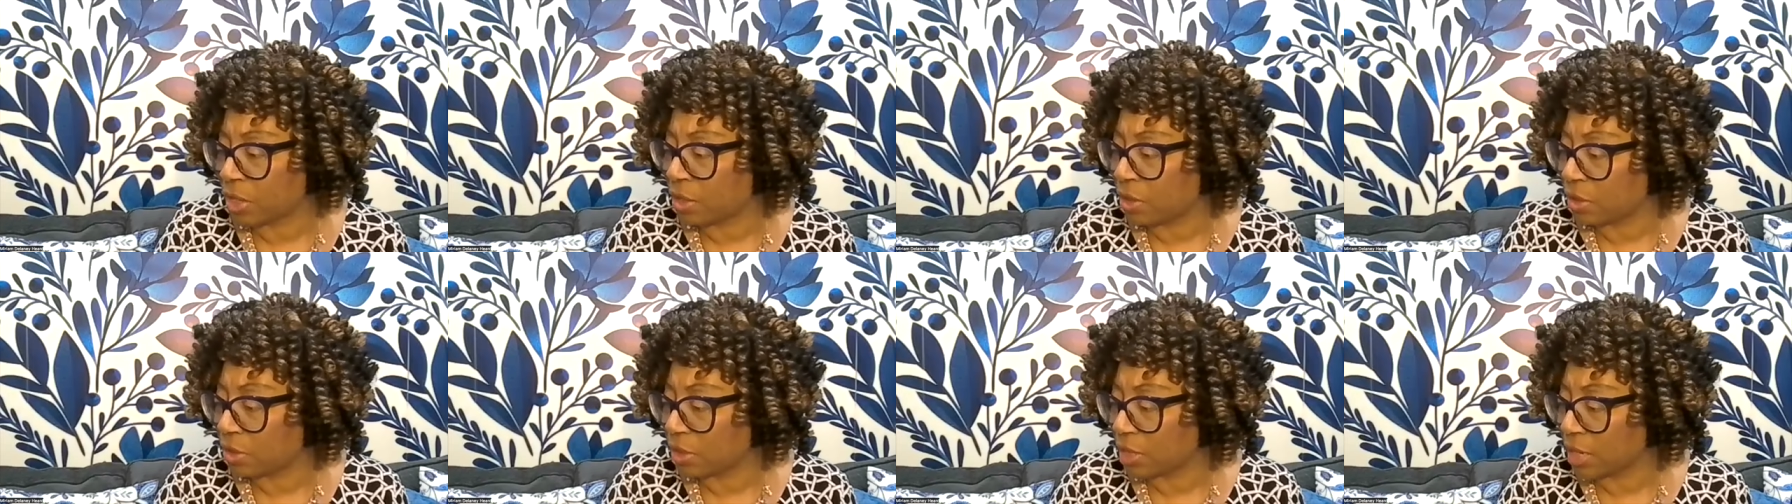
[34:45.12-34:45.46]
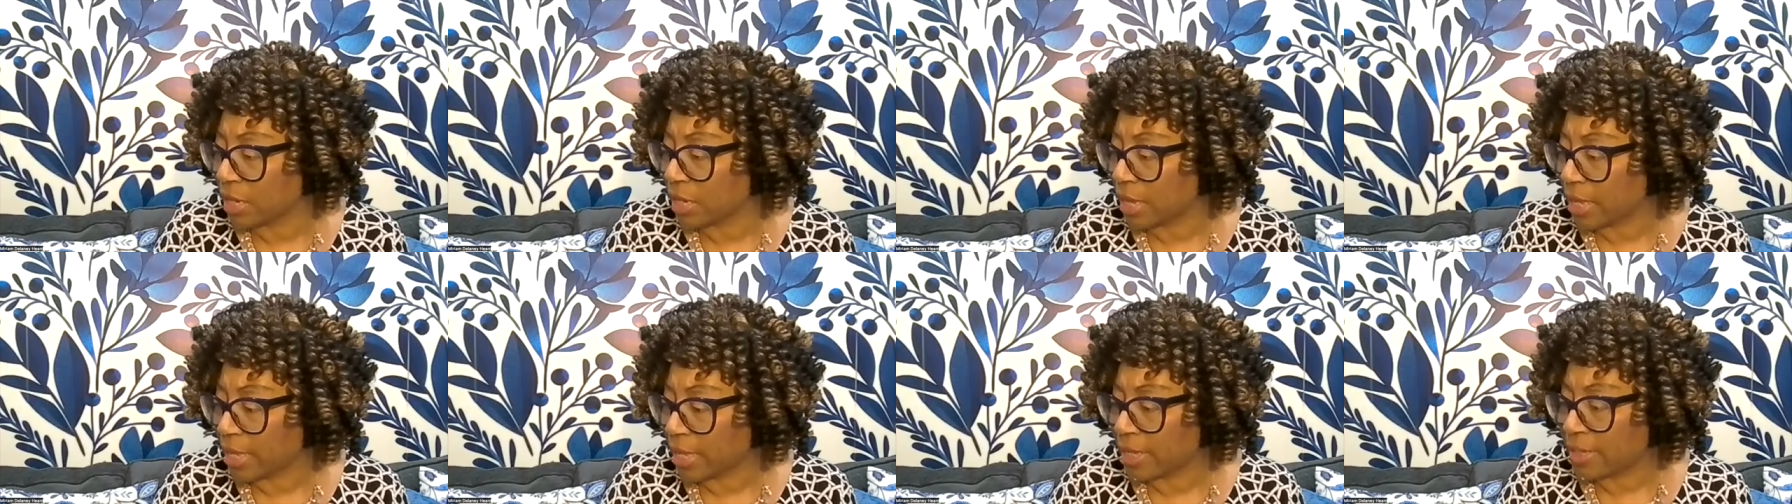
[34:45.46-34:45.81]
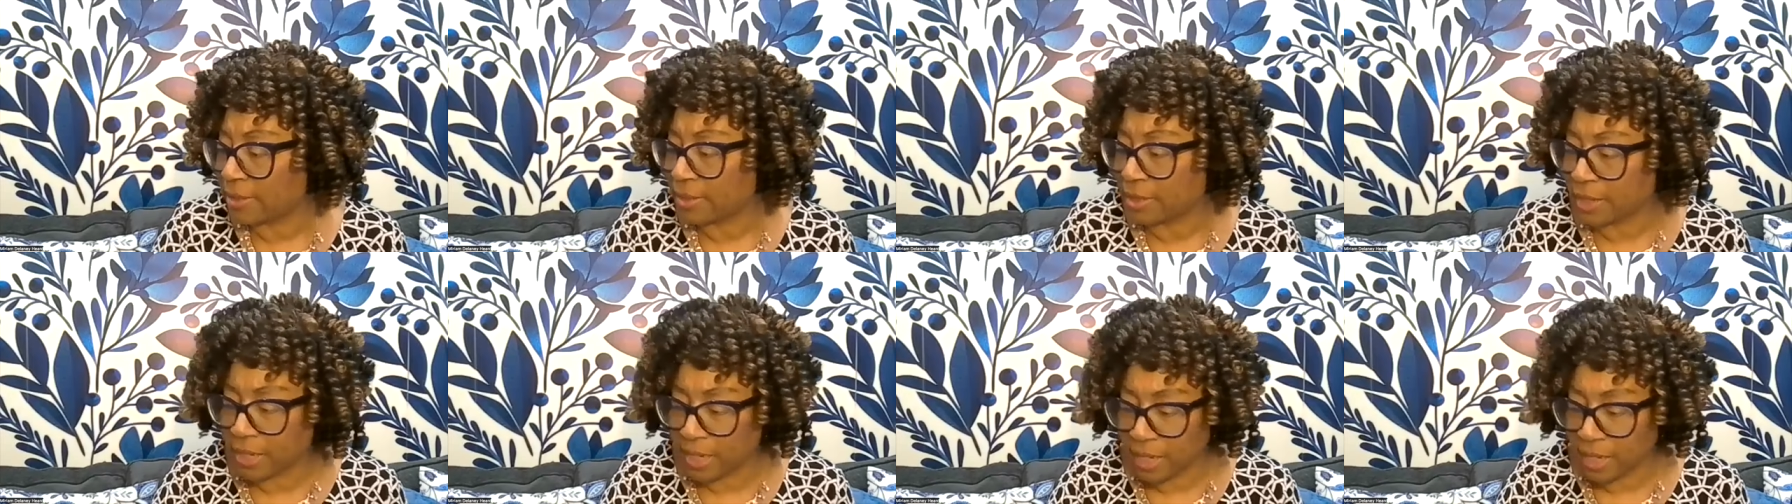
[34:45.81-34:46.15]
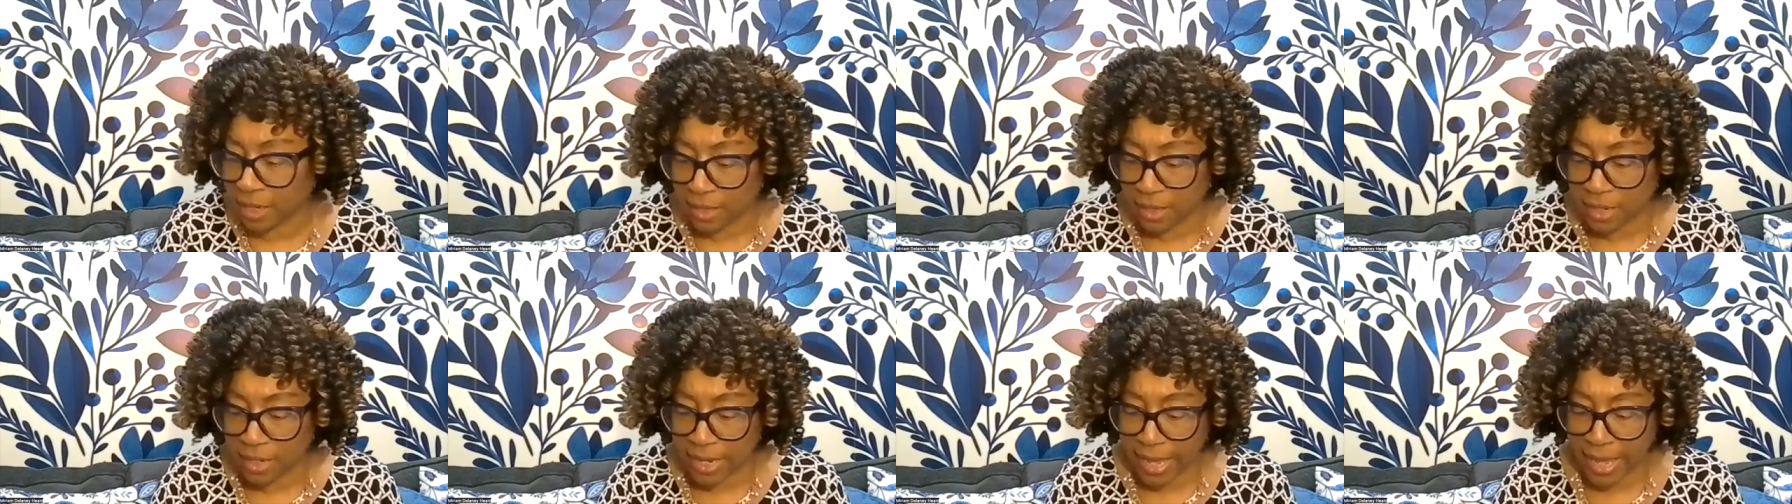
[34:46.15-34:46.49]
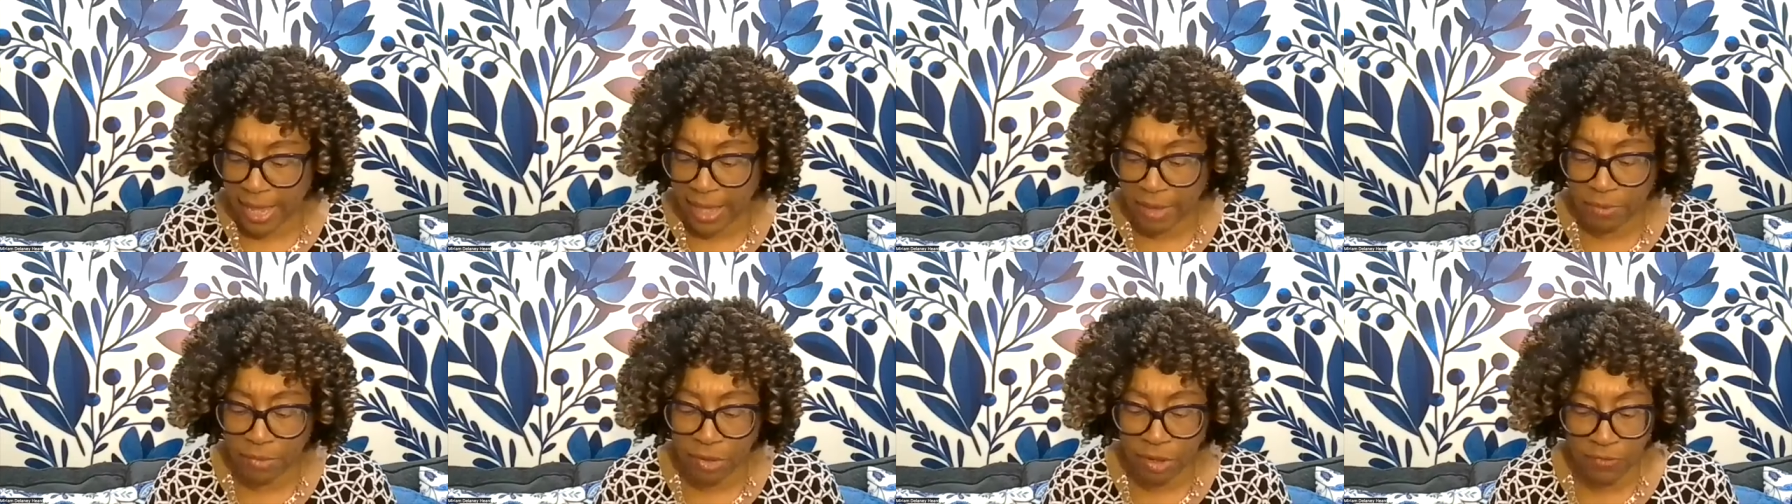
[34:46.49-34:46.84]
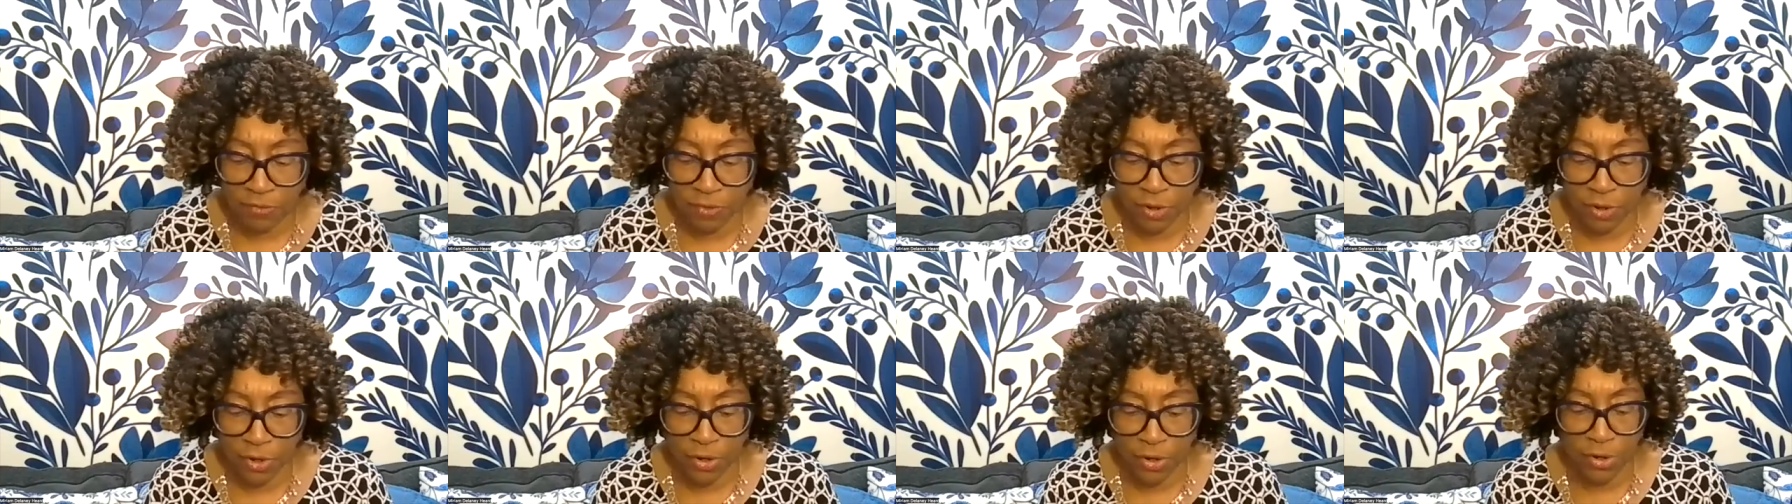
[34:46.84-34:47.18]
Cult it's a healing
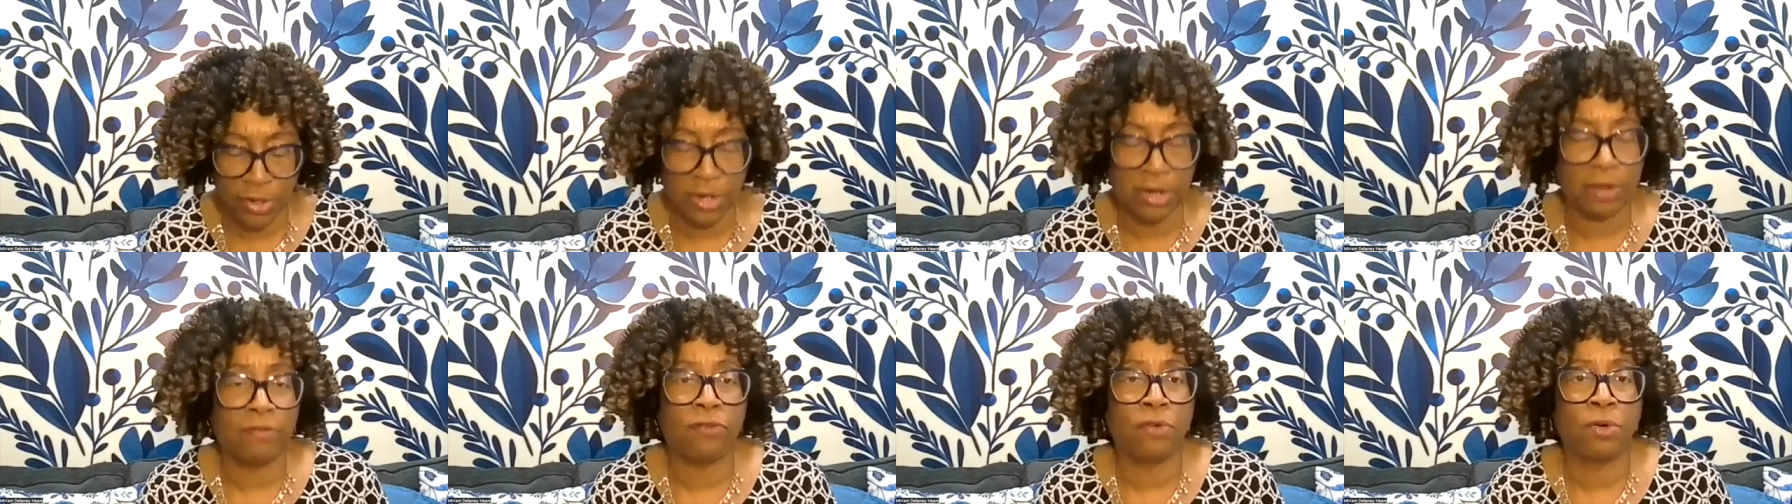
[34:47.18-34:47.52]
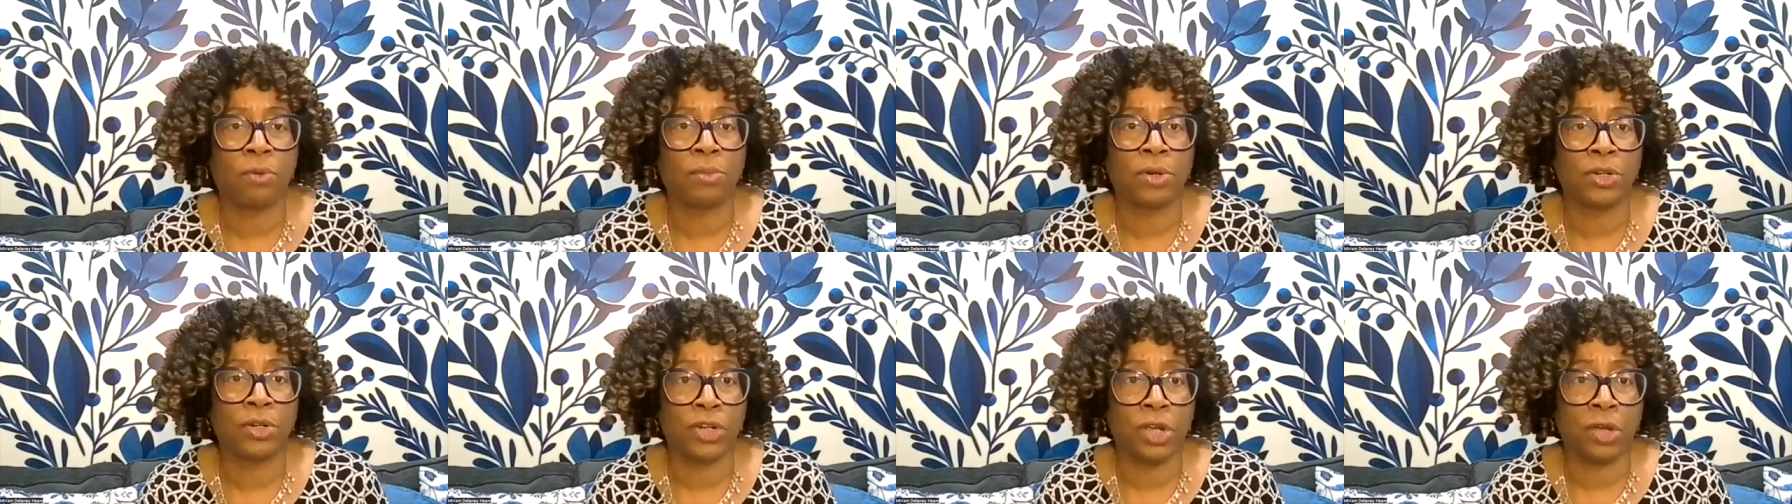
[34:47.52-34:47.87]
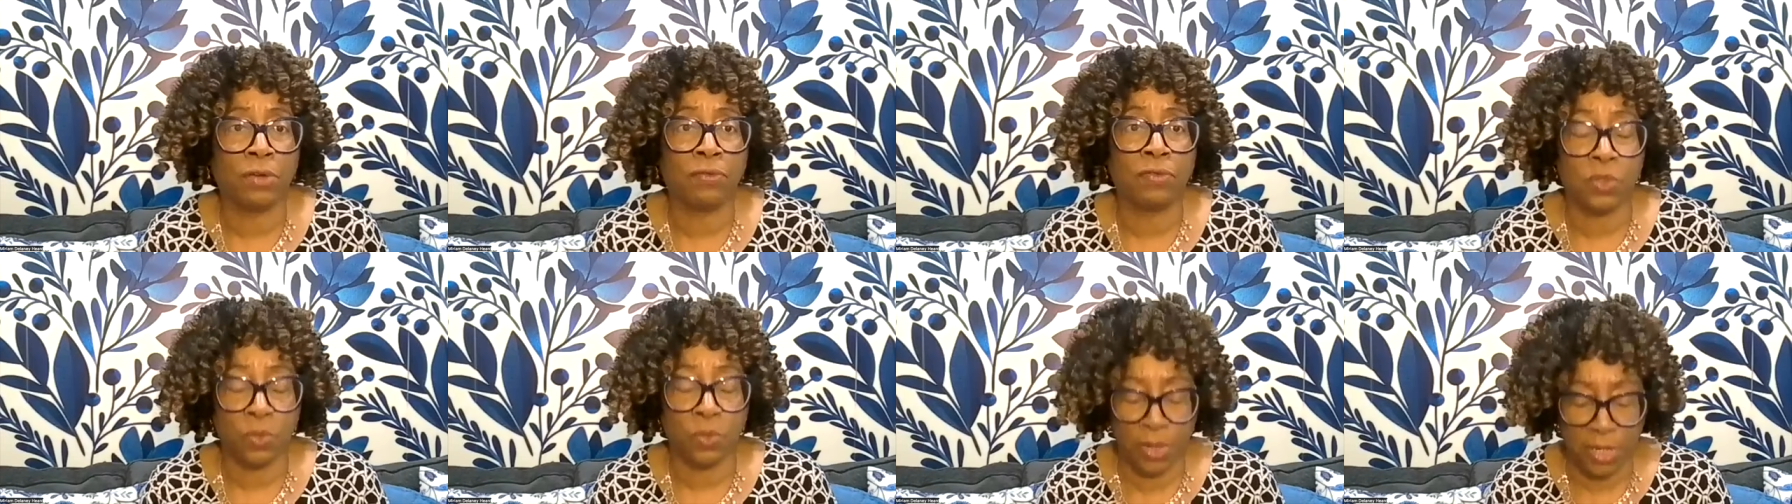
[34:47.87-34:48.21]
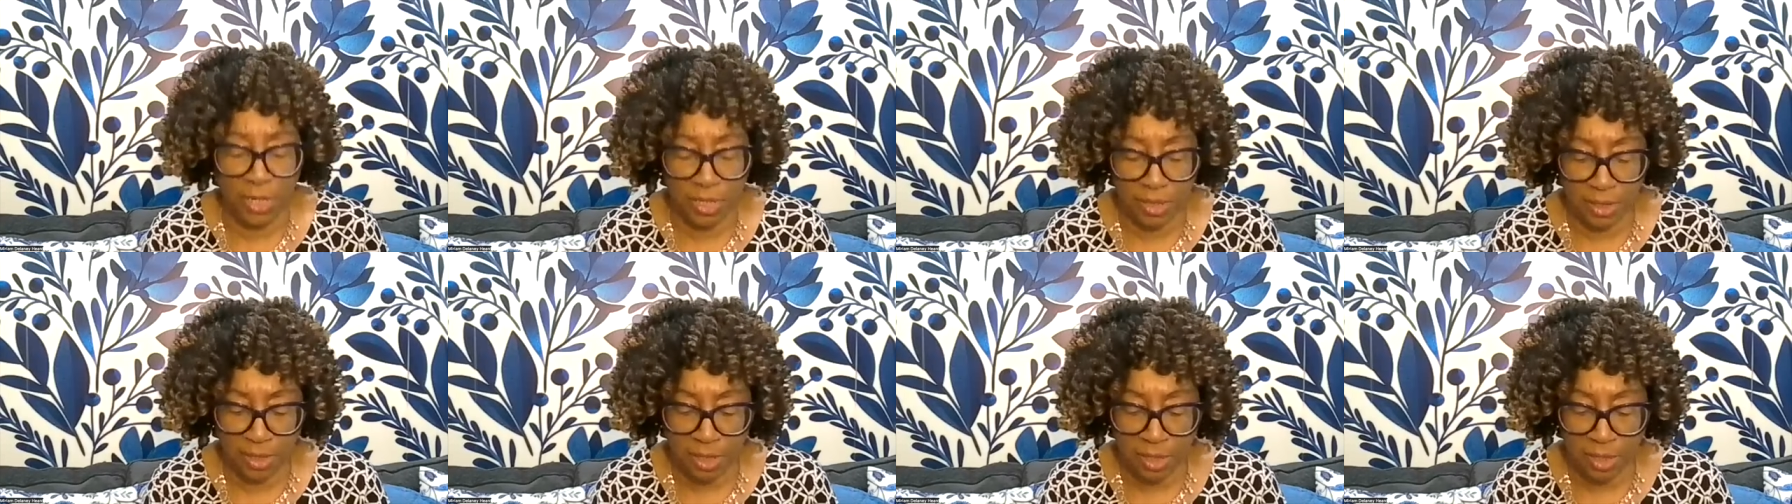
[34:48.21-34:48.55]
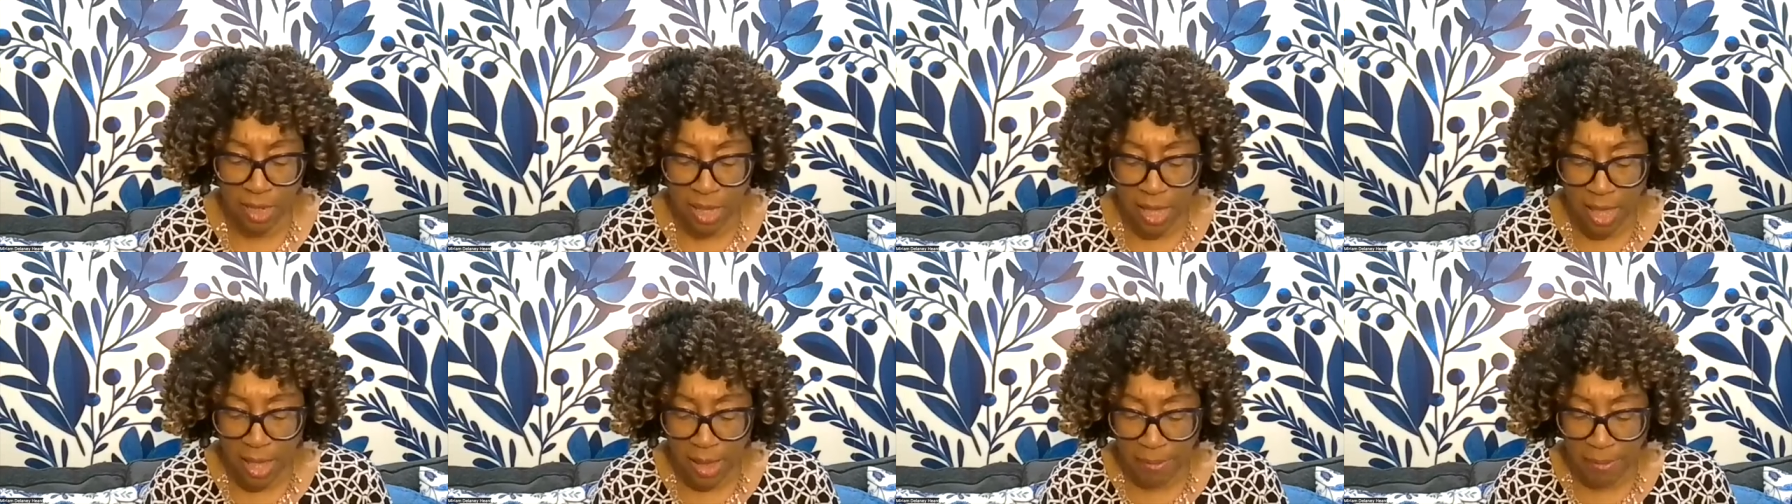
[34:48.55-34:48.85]
handbook for current and former Jehovah's Witnesses